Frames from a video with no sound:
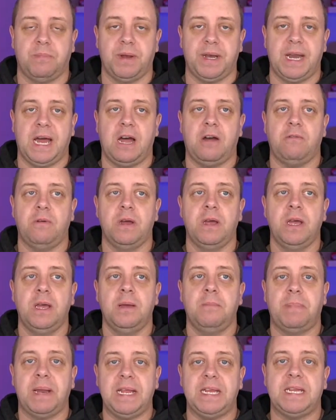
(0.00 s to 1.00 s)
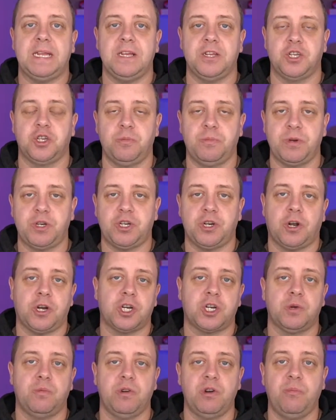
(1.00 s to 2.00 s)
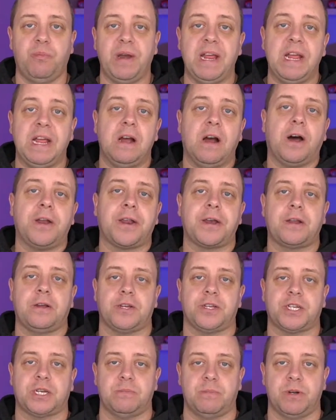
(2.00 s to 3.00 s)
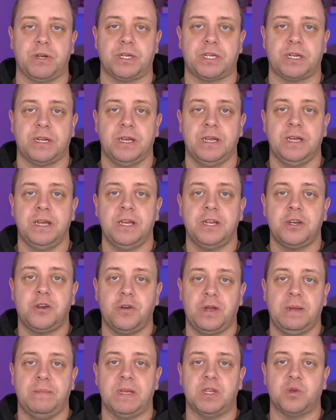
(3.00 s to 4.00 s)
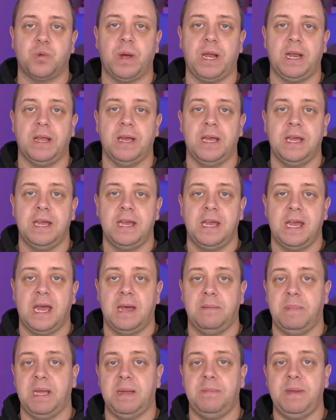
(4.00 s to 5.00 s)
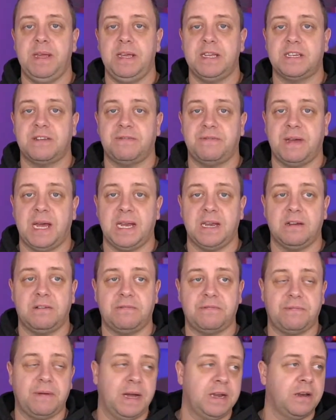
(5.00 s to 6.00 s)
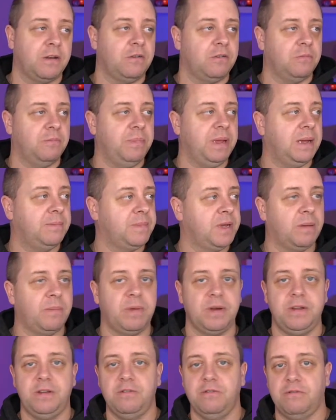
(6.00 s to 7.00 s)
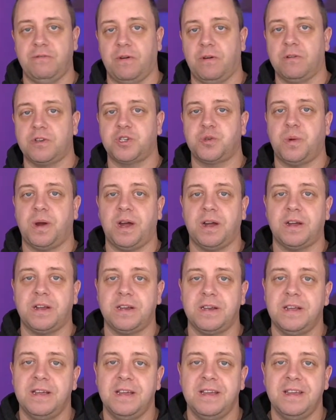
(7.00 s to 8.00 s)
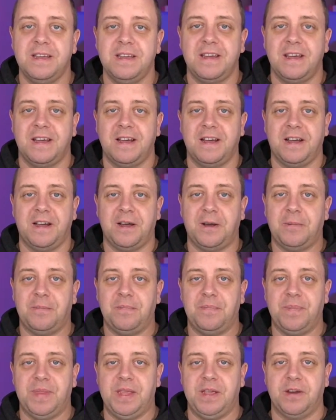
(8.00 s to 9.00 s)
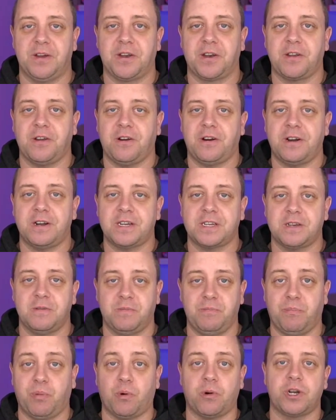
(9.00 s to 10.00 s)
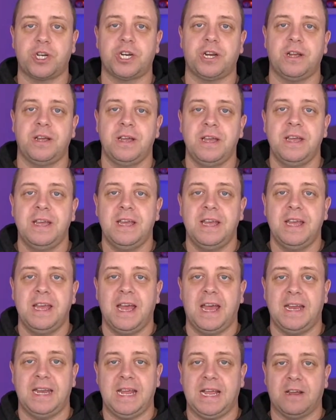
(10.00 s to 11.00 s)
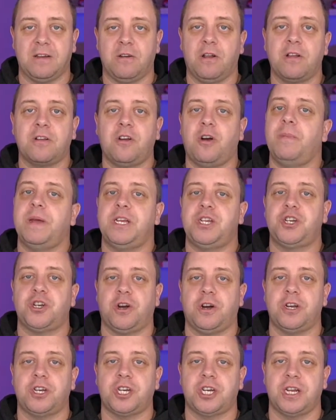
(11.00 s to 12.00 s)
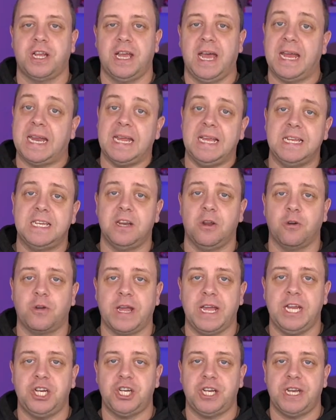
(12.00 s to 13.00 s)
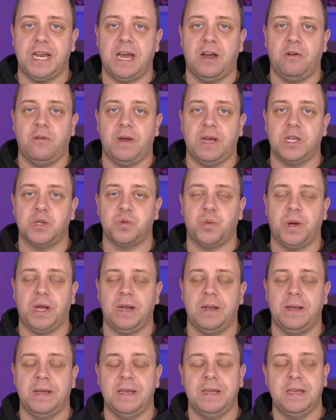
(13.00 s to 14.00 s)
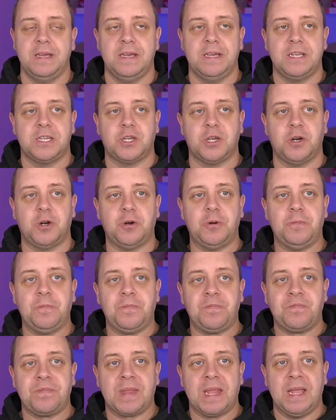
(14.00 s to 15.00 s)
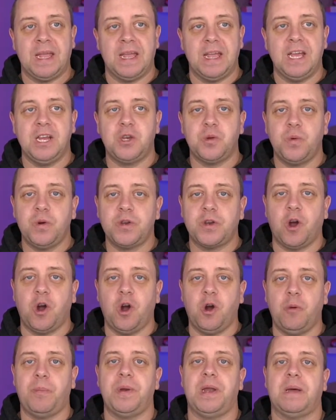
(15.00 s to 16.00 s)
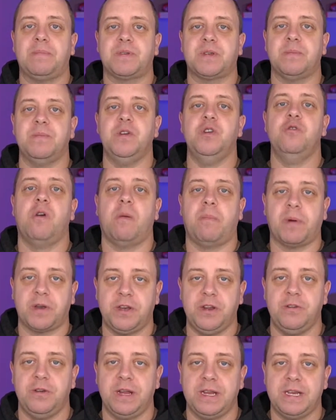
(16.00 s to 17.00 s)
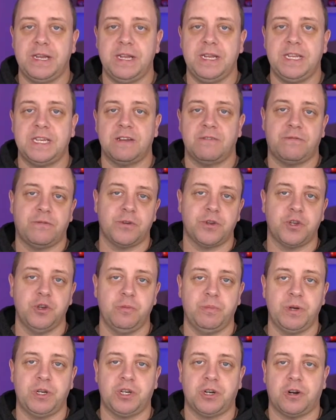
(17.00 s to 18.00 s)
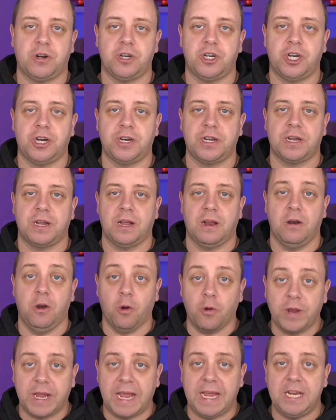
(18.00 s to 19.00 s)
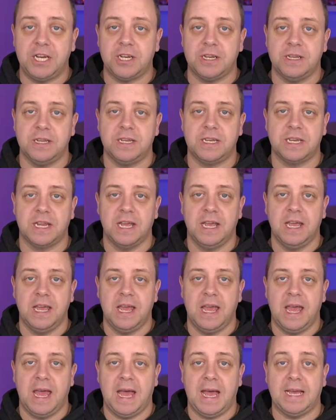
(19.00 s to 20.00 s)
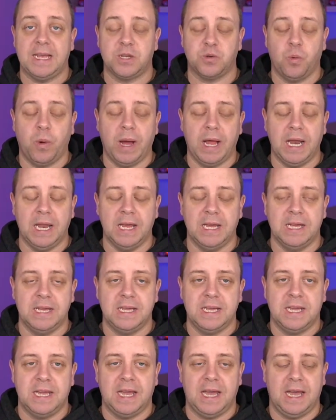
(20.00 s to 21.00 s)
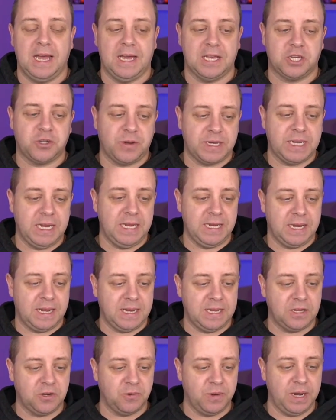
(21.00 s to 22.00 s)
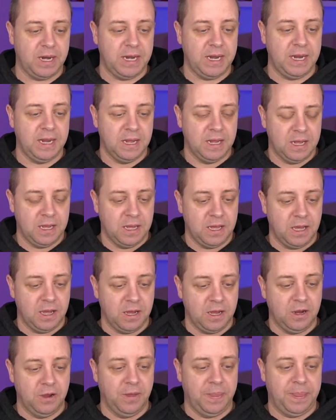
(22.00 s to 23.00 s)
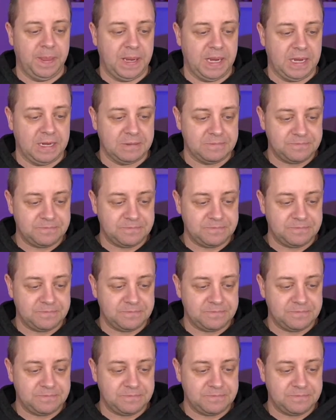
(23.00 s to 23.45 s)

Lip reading: But now placing a supercharger would bring other customers to him as well. And maybe he's a fan of, I don't know, BMW, Volkswagen, the other cars, Porsche, and they can all come and charge at his location now as well. So it would open up some new opportunities for superchargers locations as well. So I think that is really a good thing.